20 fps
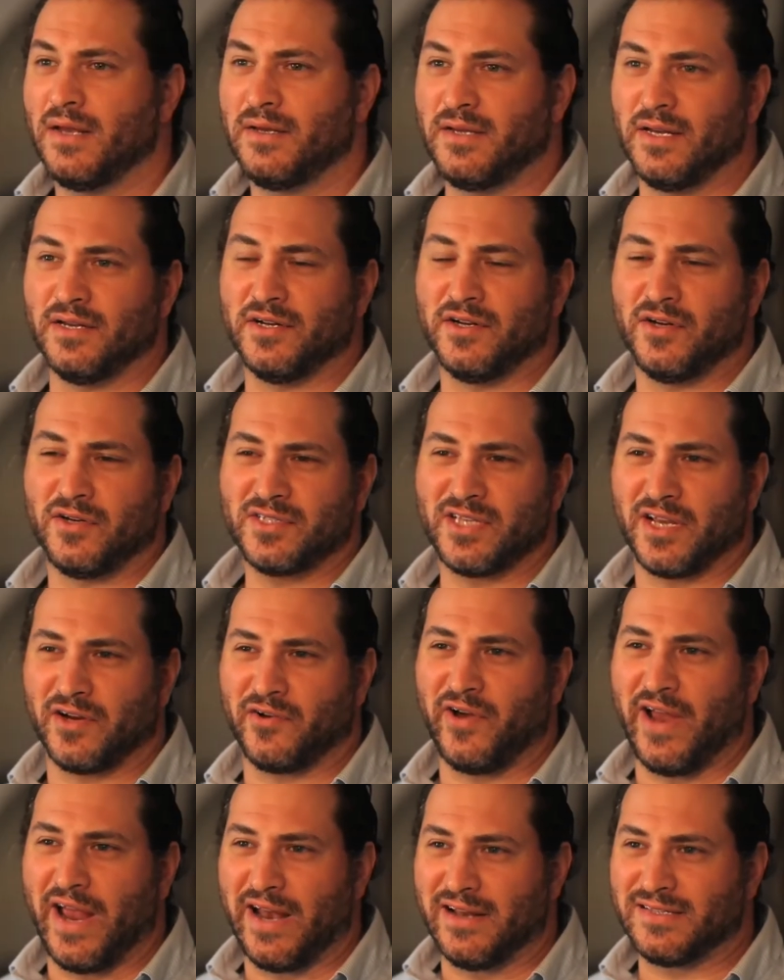Did it also
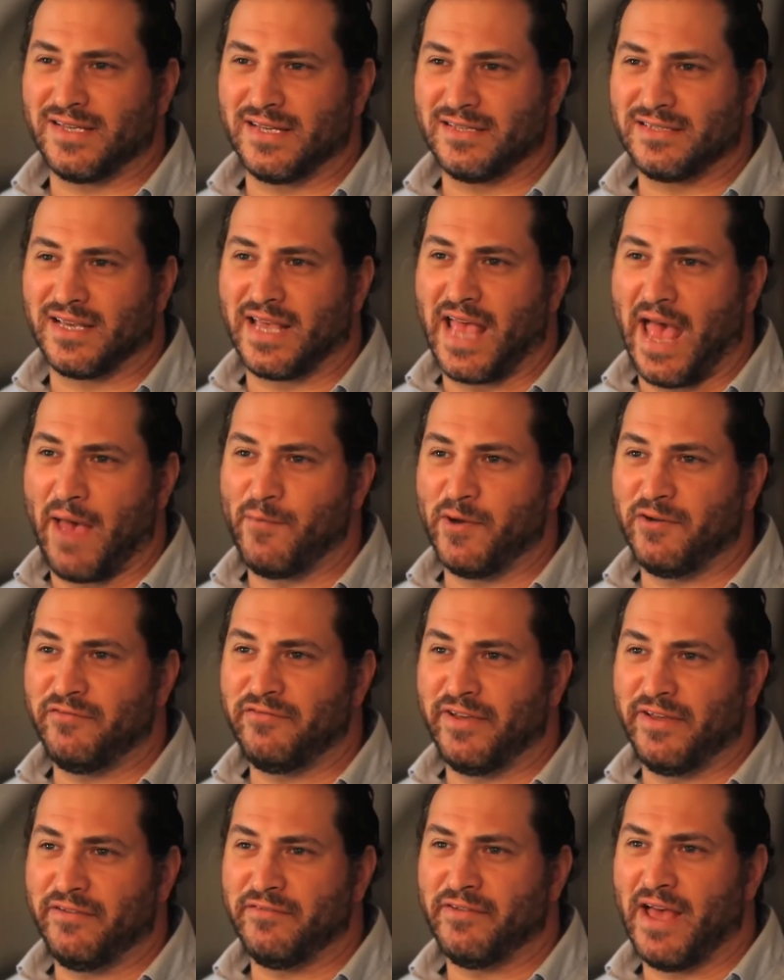create a sense of cabin
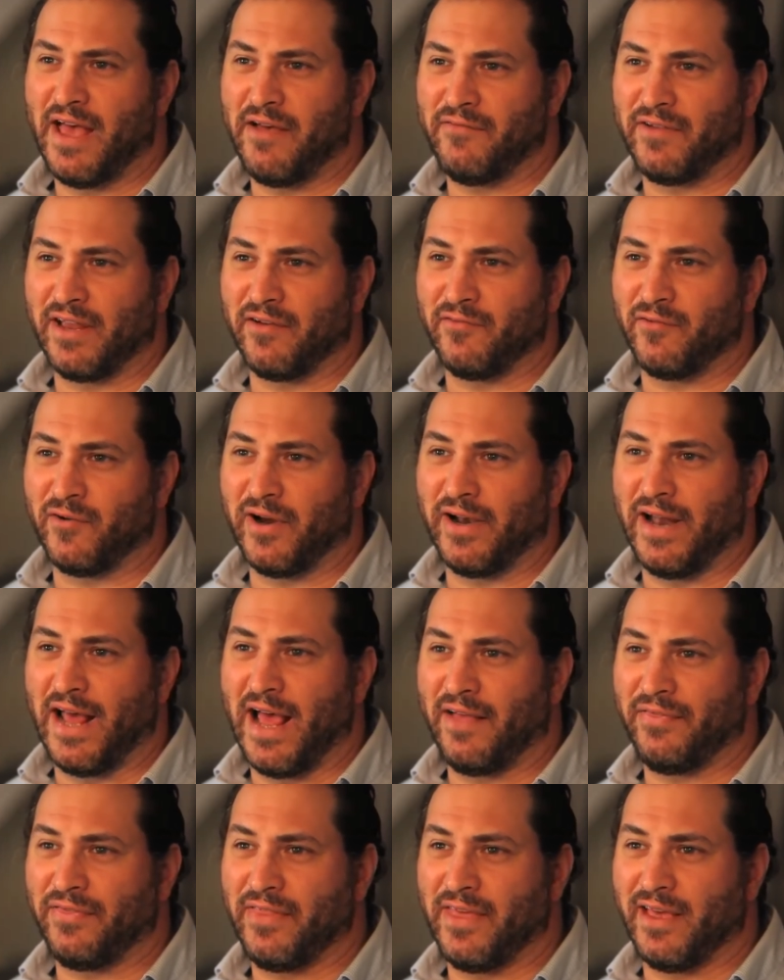fever, having everyone
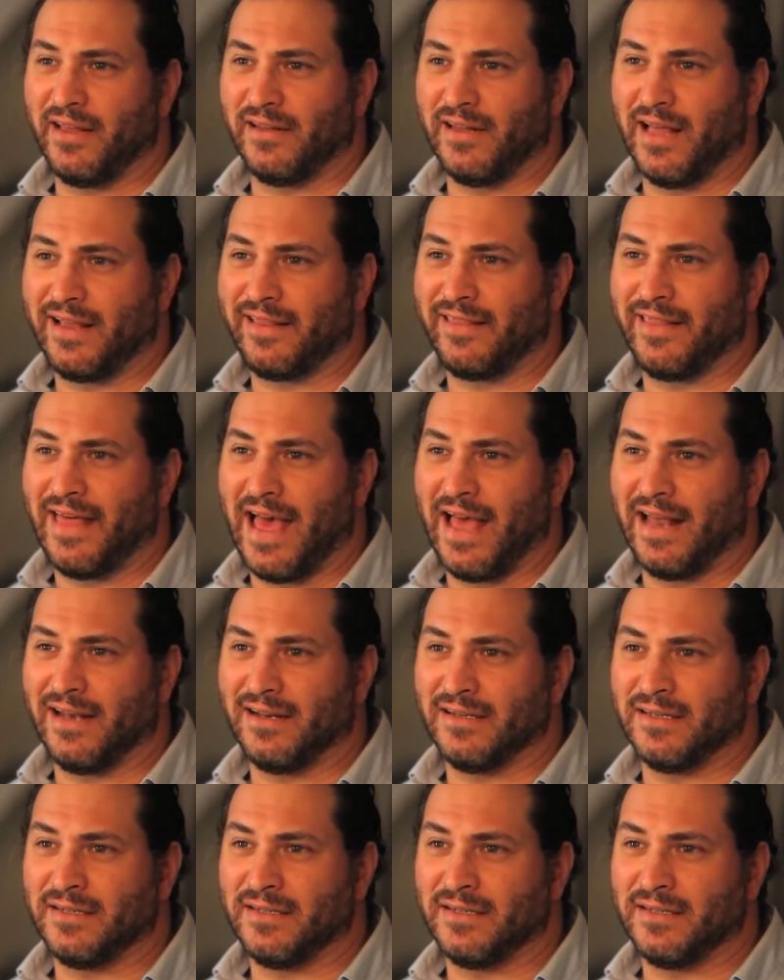out there like that?